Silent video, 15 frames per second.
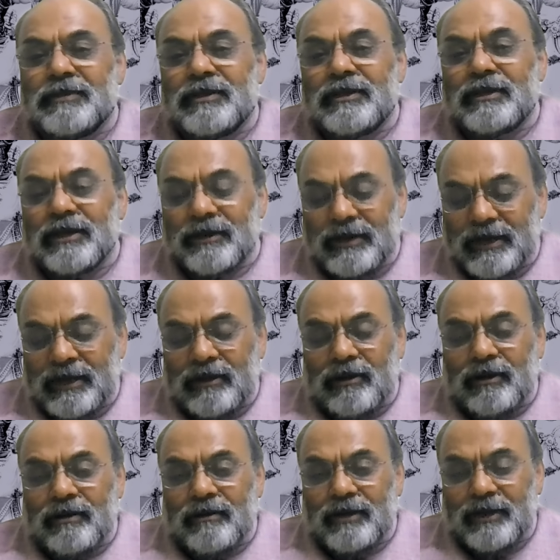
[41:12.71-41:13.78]
uh, an, uh,
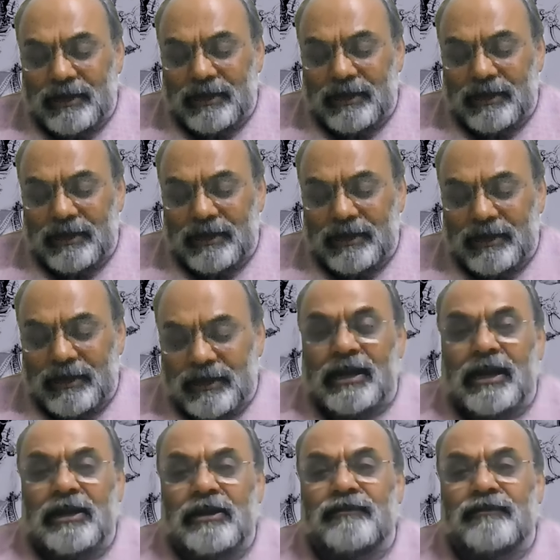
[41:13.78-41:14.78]
a, similar kind